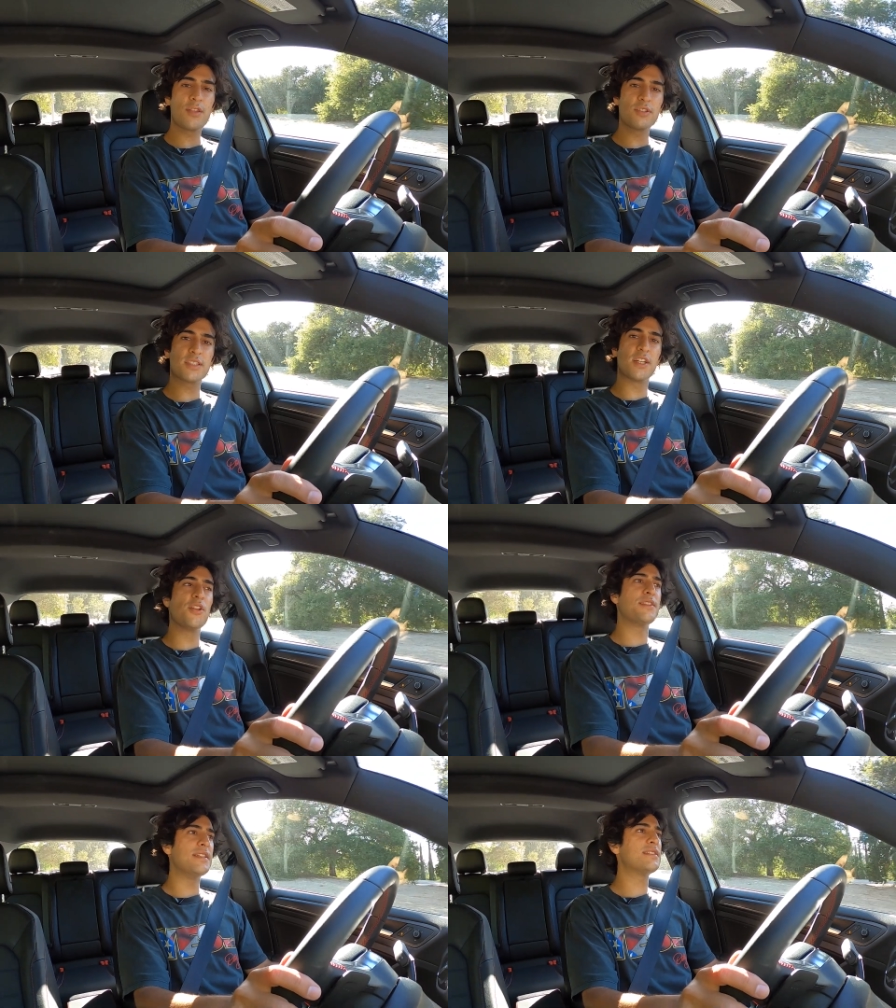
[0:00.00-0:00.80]
there's still
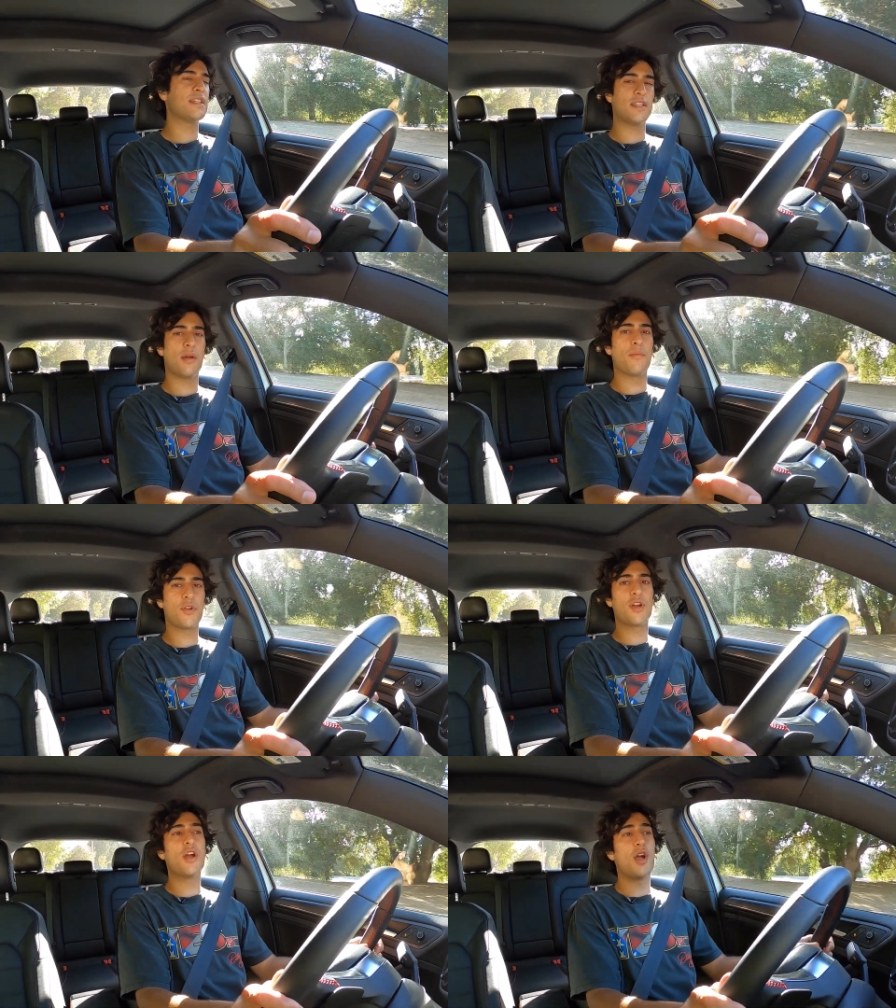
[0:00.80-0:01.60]
a decent
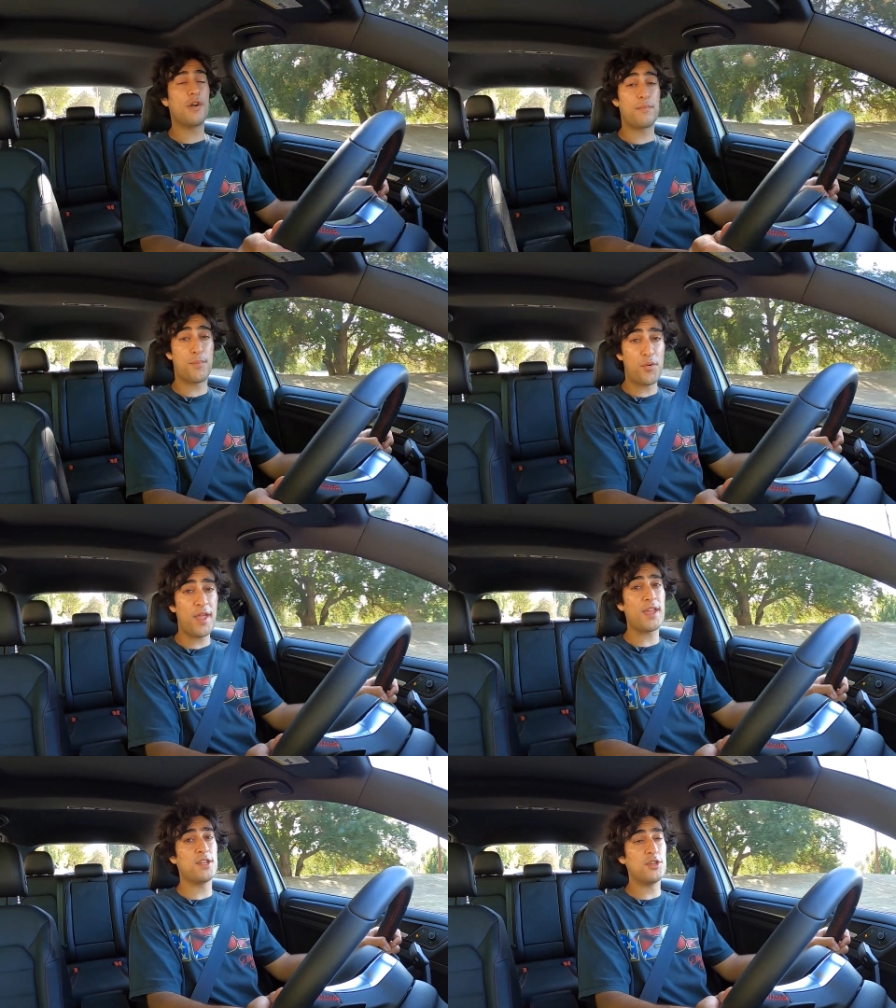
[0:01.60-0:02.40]
number of
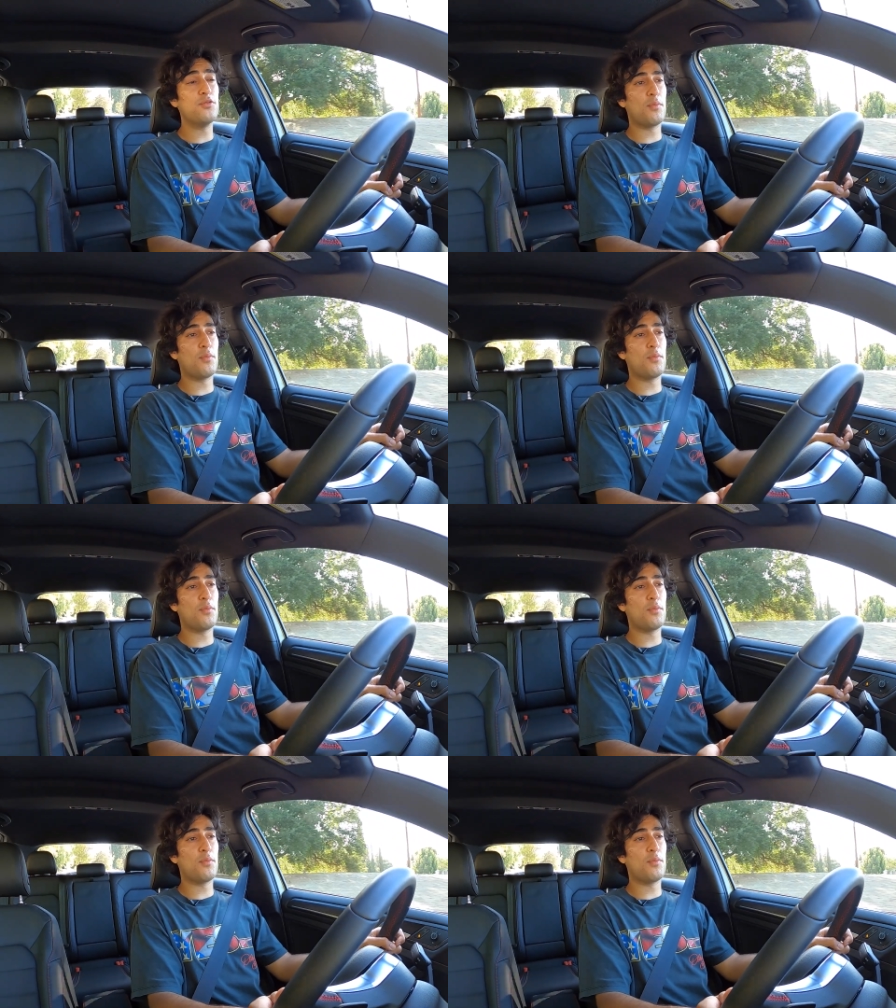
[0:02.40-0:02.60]
brand new